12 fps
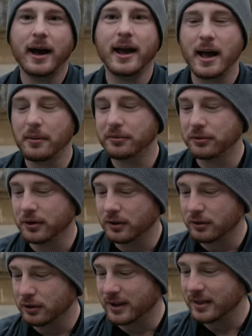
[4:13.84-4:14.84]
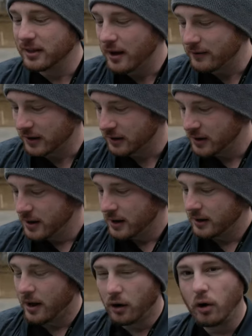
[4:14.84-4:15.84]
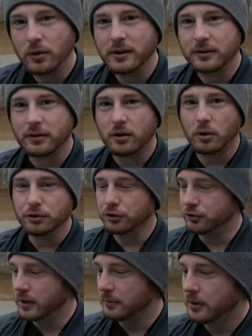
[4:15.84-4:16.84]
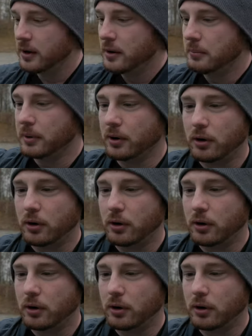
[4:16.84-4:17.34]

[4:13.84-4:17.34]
I absolutely love it. Not only does it hold your grip, but